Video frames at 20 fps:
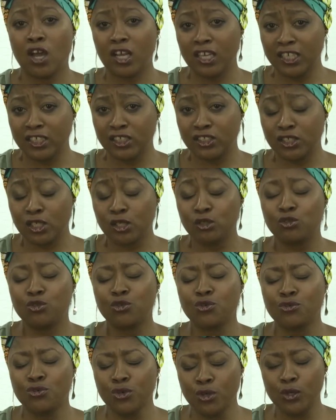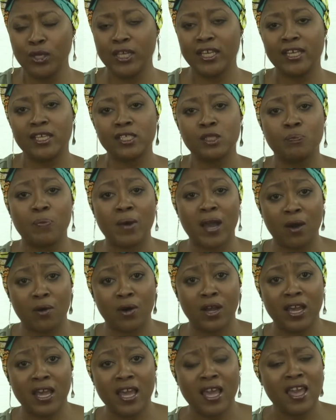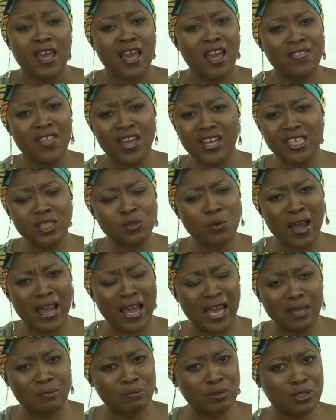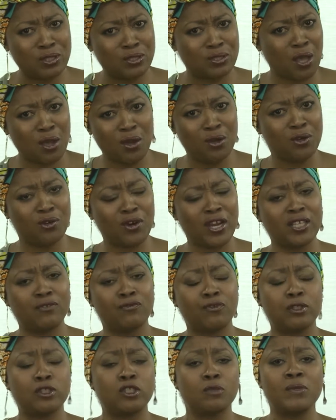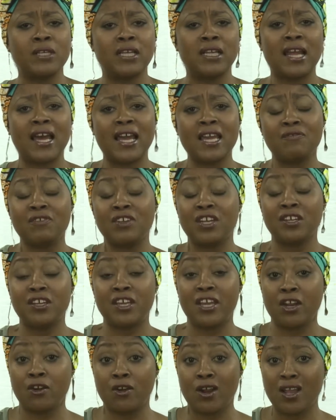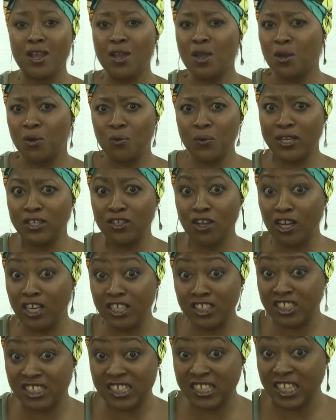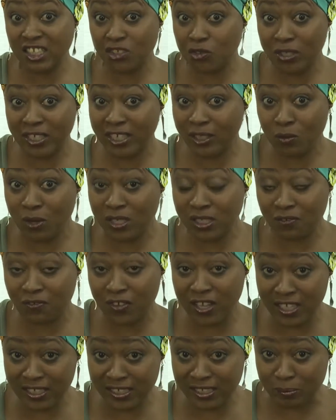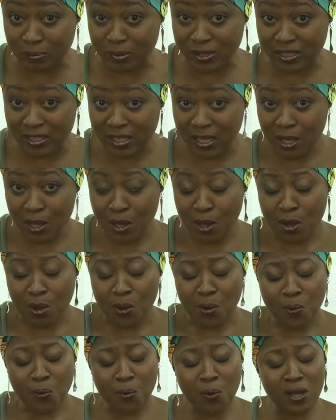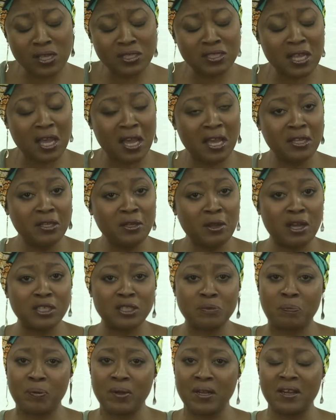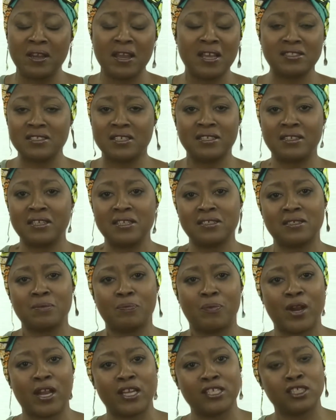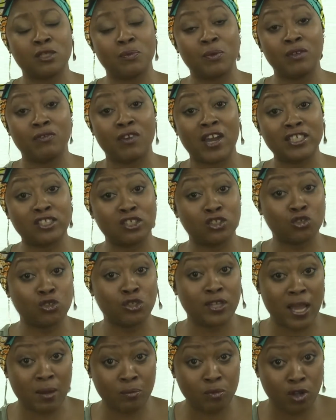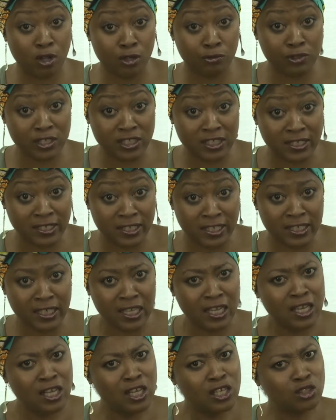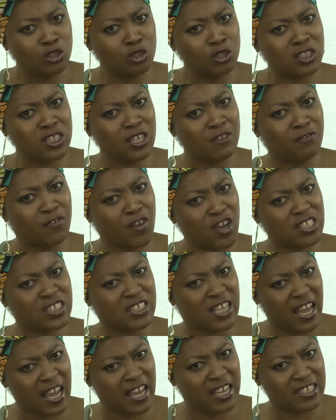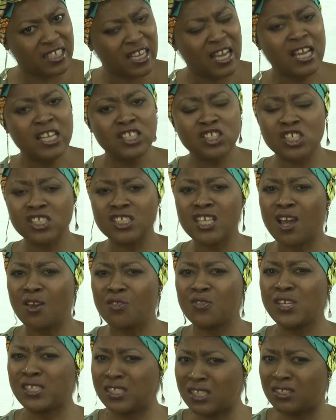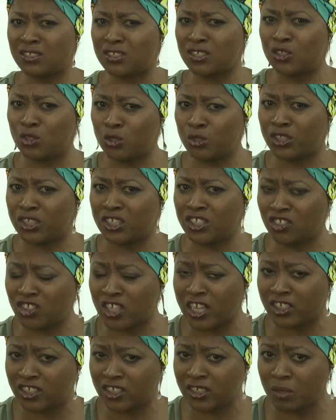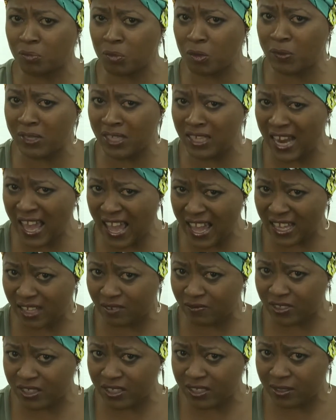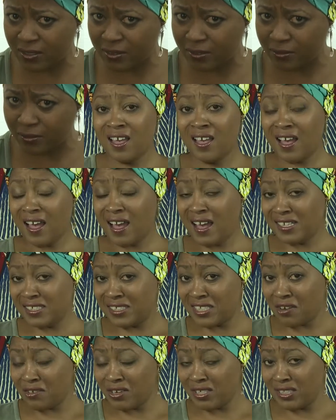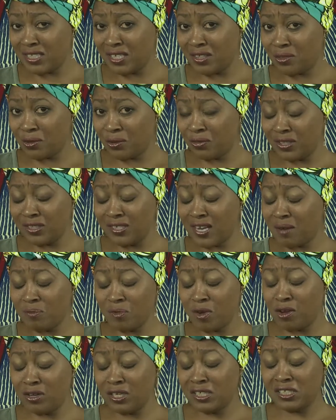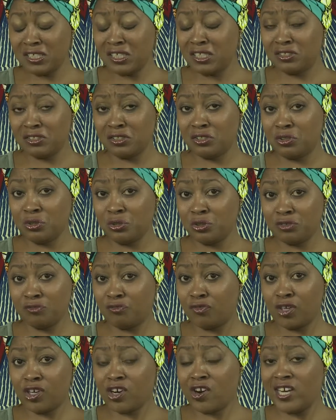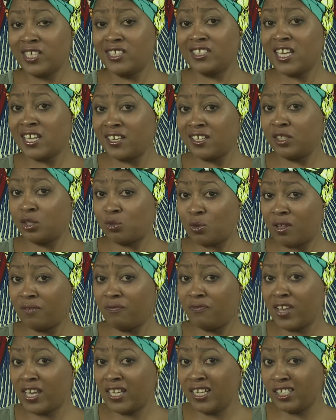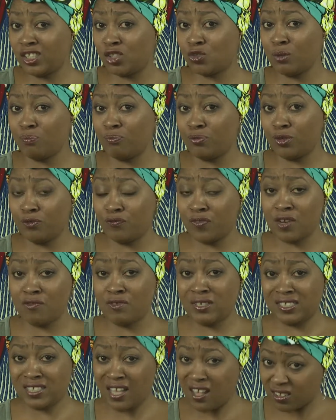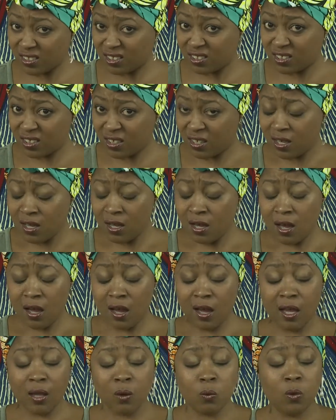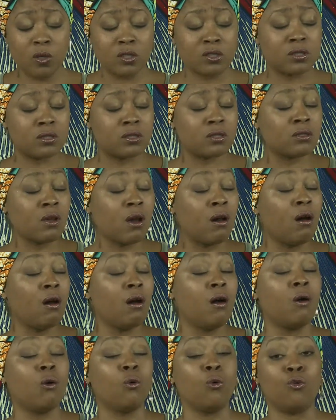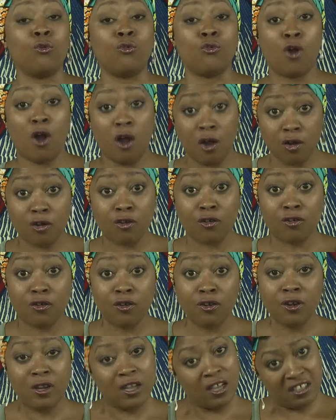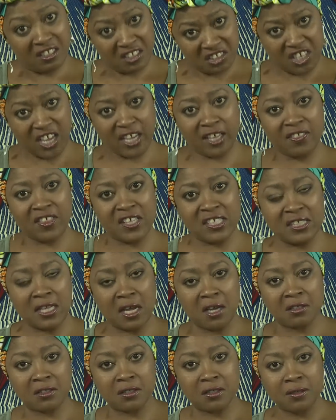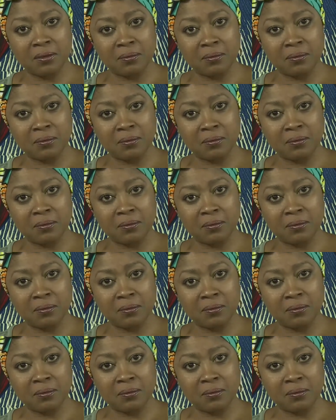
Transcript: Knowledge truly is power, and that is why I am so grateful to be alive in an era where knowledge is literally at one's fingertips. Was I not pleasantly surprised to be invited to NAMCOL recently to see firsthand just how this institution is changing Namibian lives? I seriously thought that NAMCOL is an institution for grade 10 and 12 failures to improve their results. I was so wrong. Check this out.